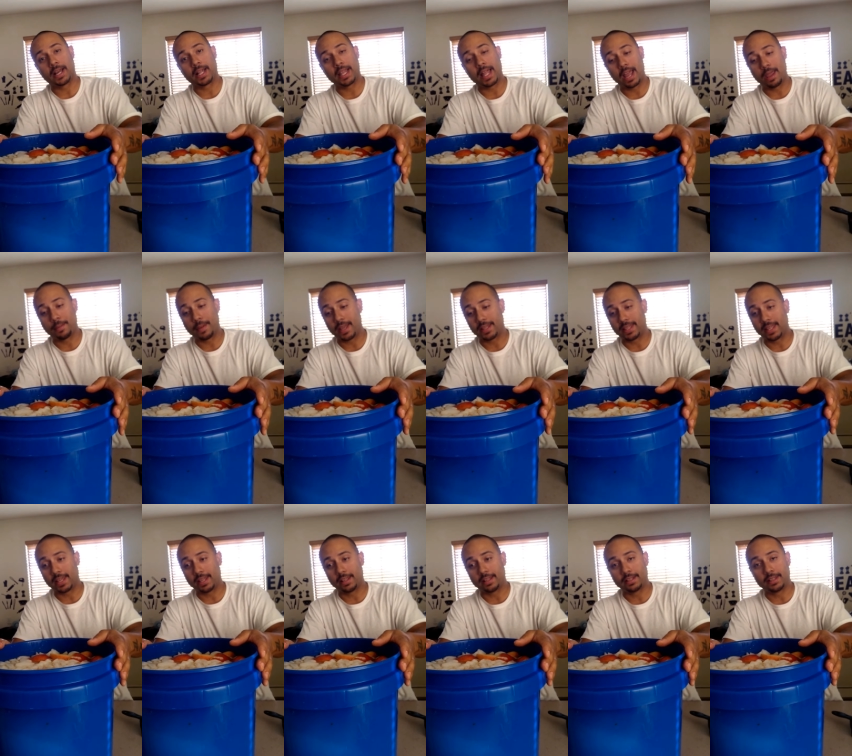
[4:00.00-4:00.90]
a climate
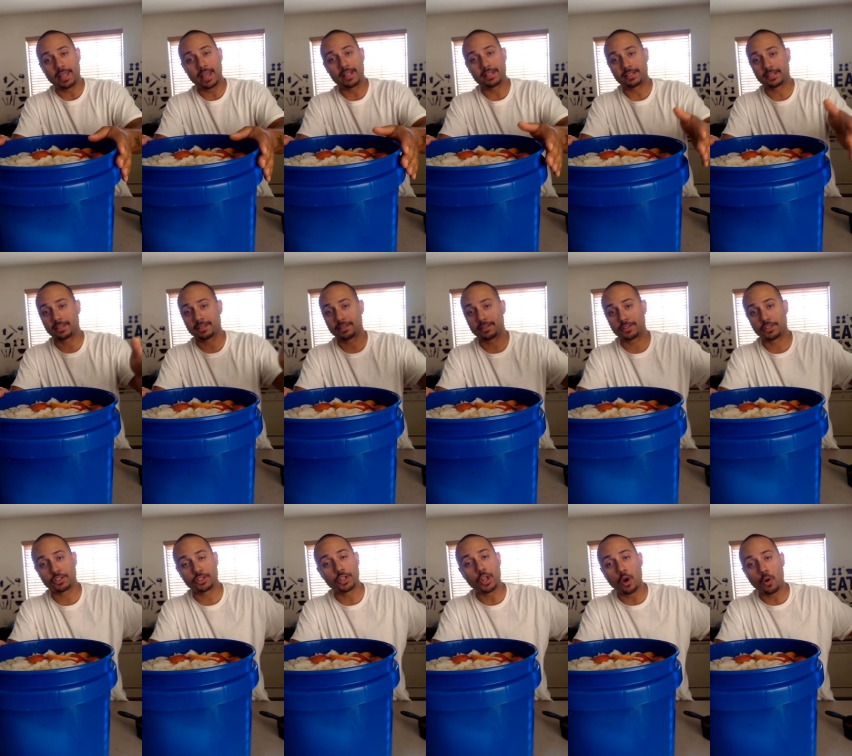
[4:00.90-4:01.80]
that that's
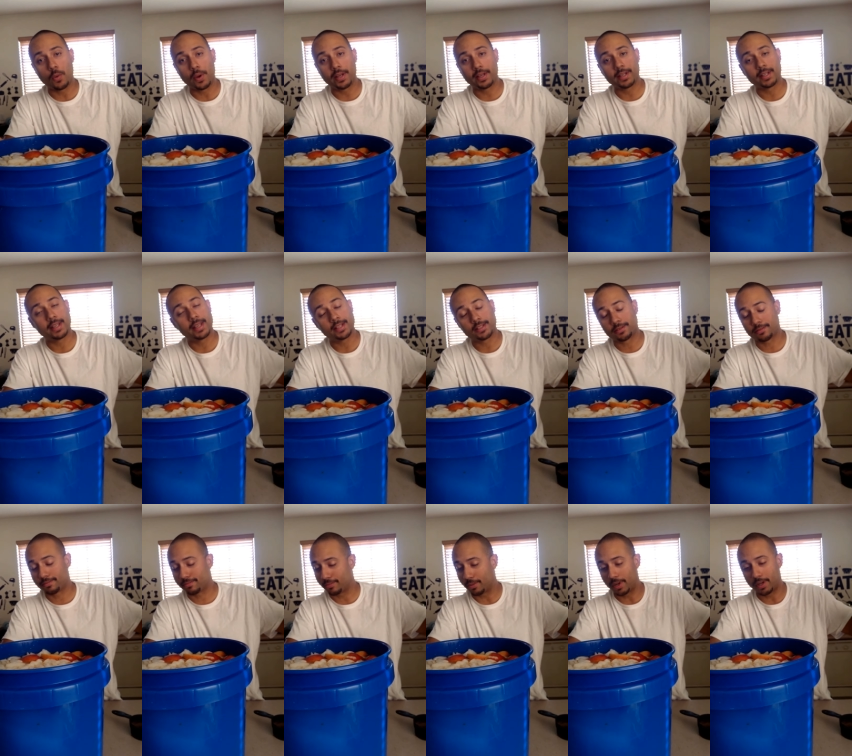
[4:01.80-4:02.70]
snowing, it's
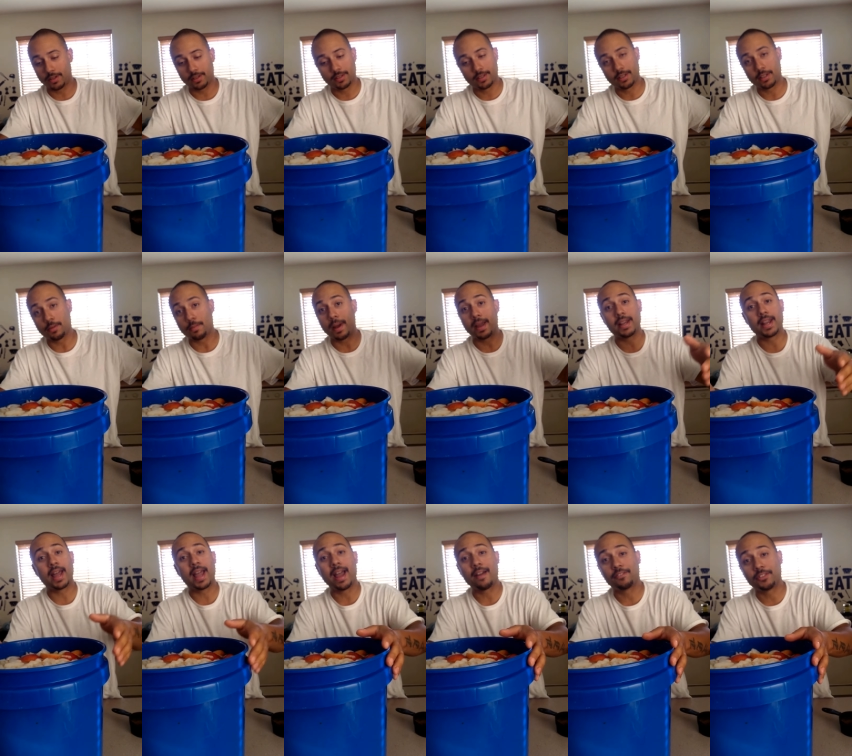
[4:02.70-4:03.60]
well, you might
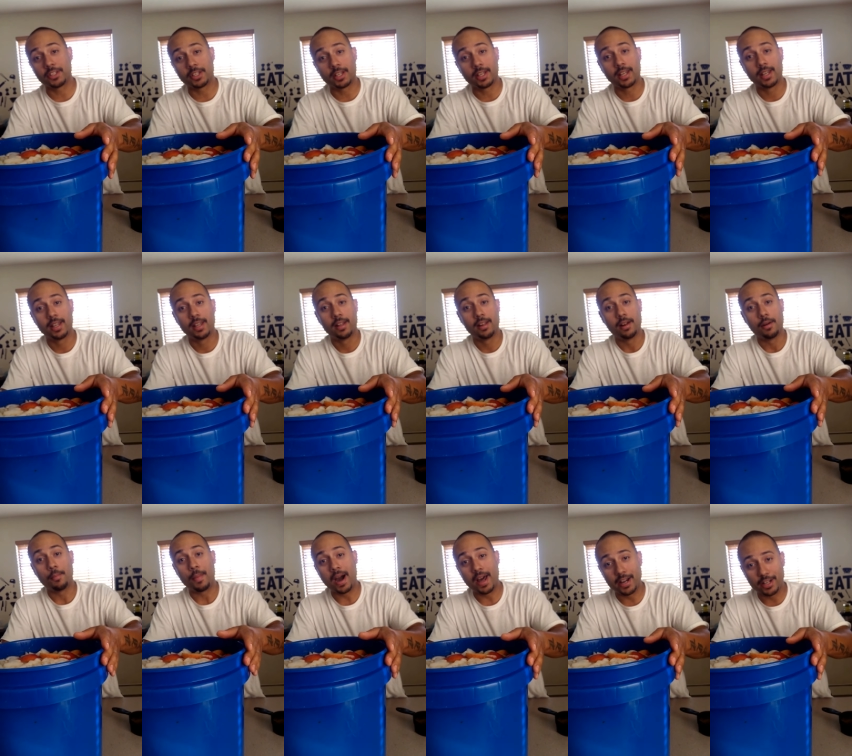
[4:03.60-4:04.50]
not have to
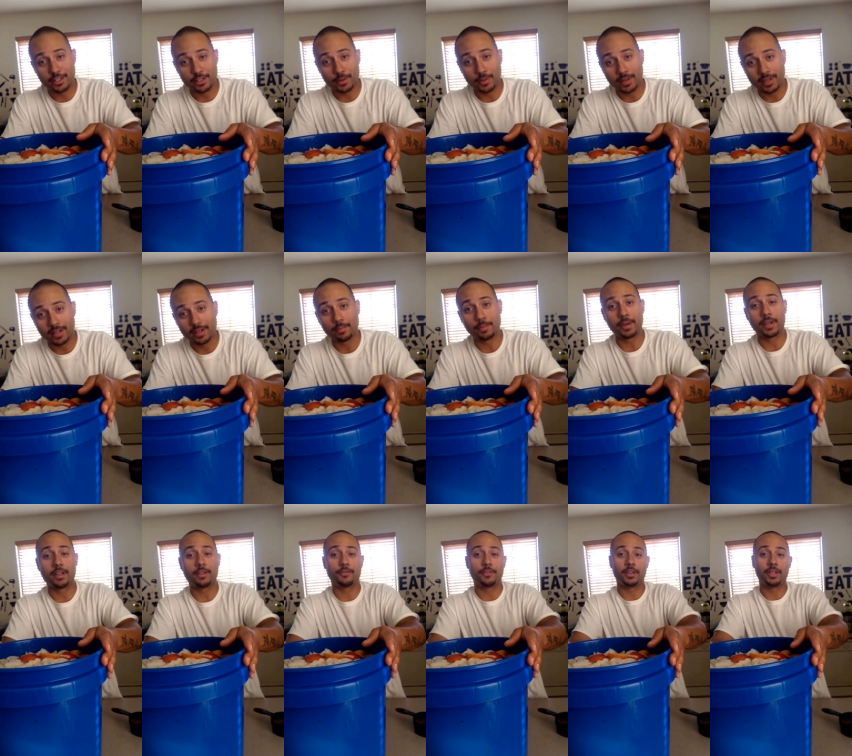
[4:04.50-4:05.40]
monitor it. But
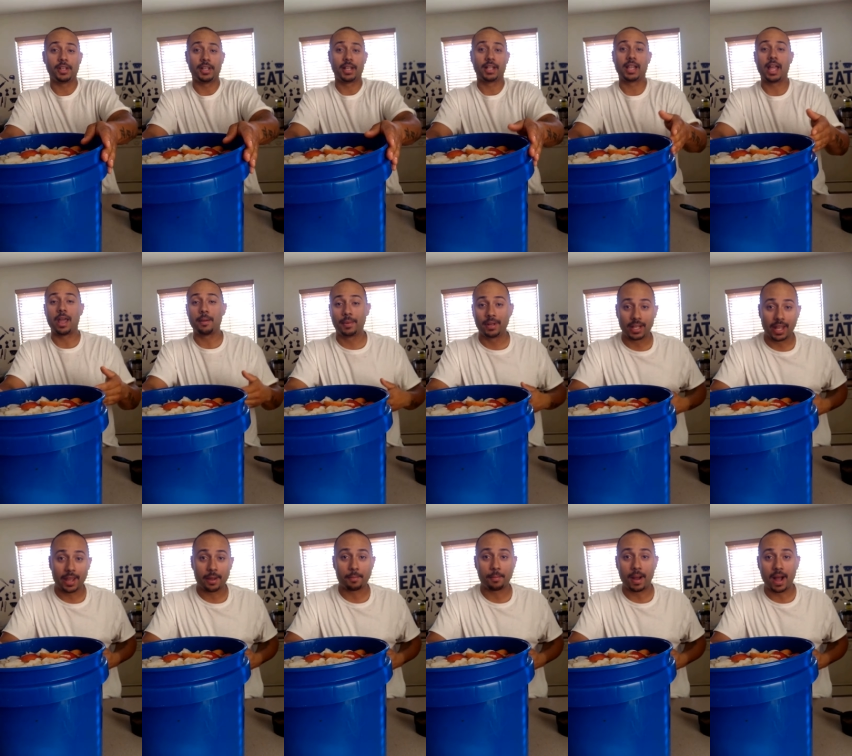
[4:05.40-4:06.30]
if you're in a climate
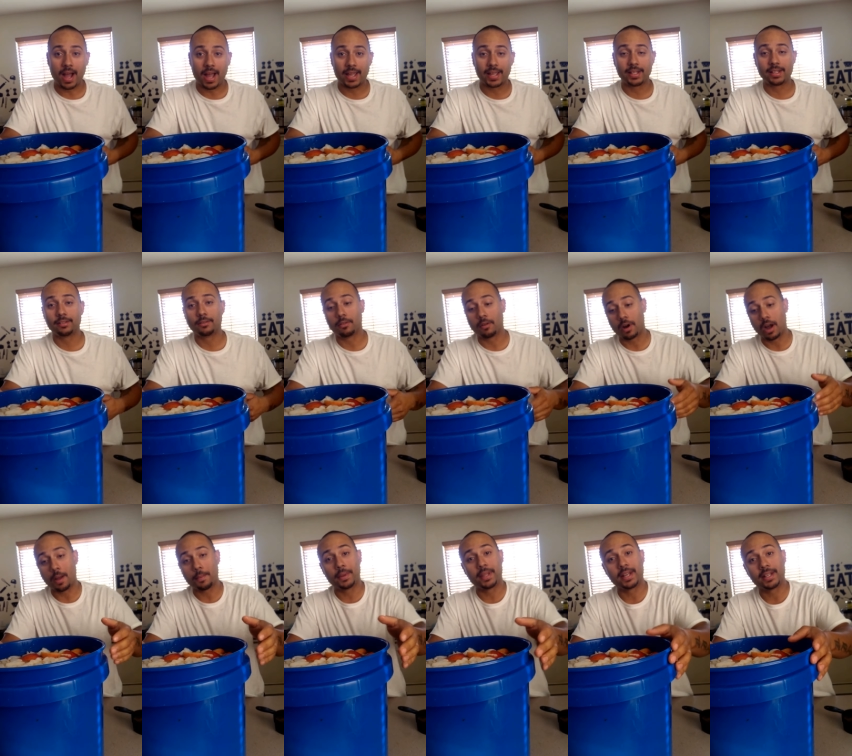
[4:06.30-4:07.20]
like mine, or
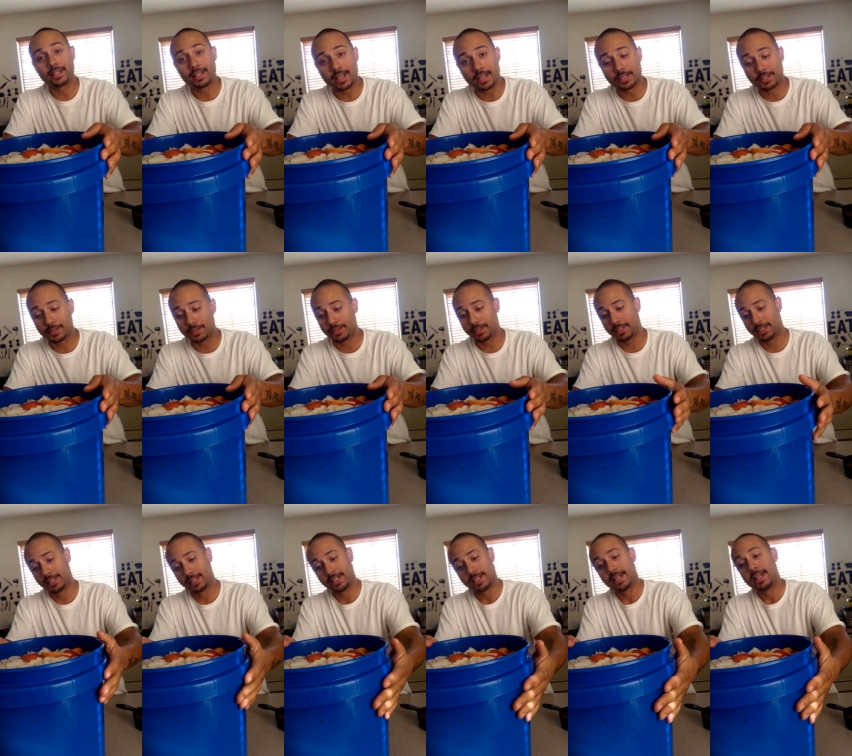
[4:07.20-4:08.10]
I'm in a desert,
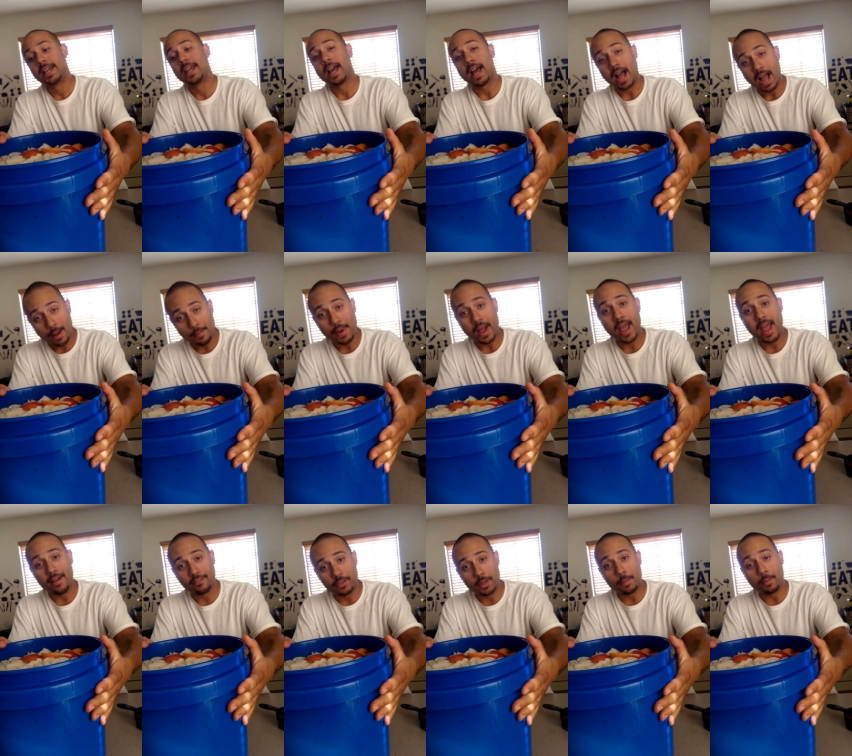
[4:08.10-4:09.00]
I'm gonna
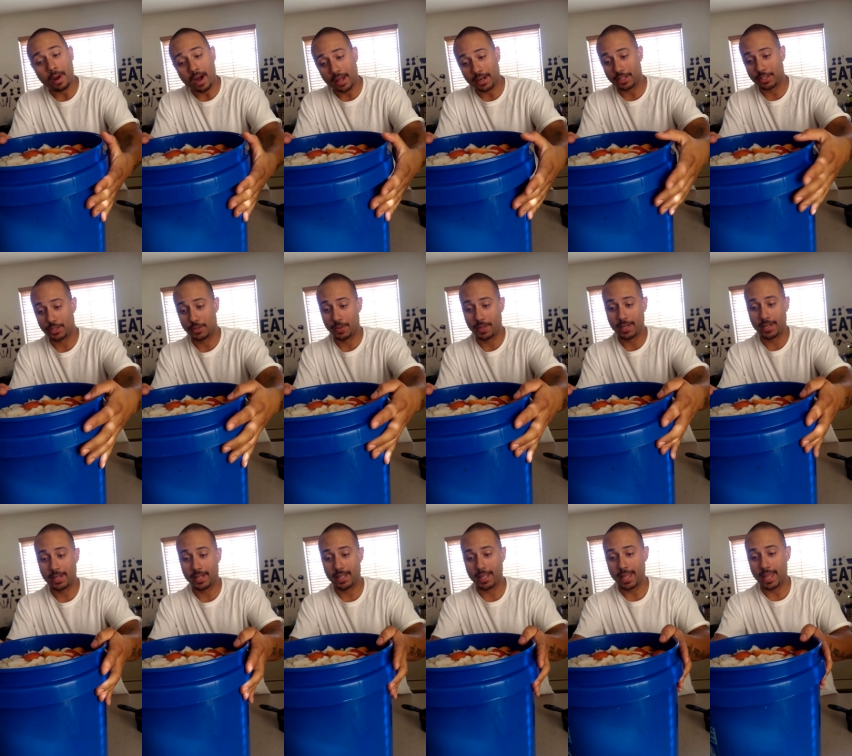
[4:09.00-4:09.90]
have to monitor it.
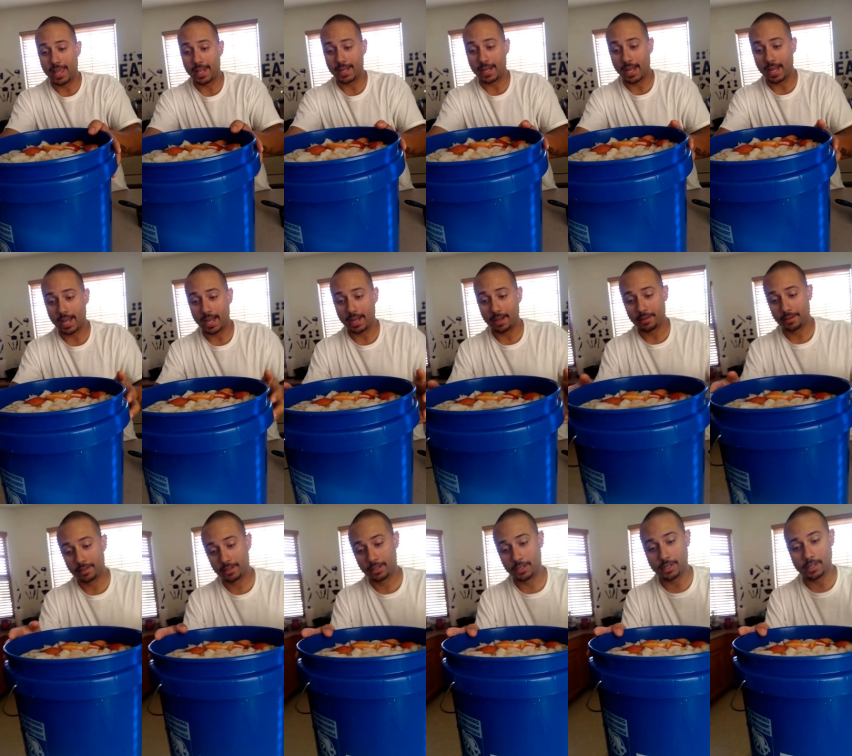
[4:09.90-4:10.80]
And uh,
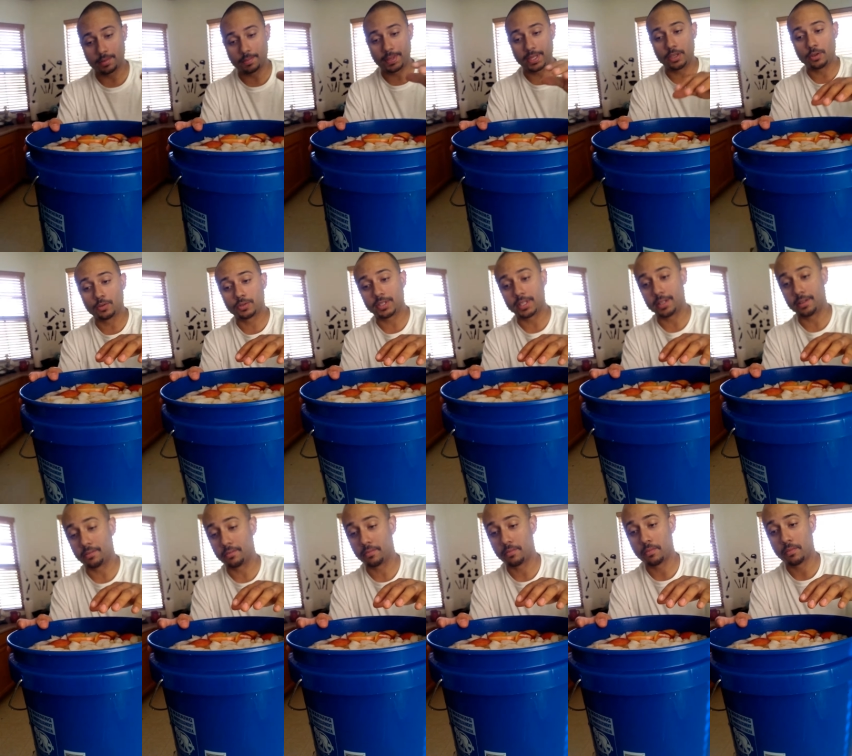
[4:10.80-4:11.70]
you're gonna be using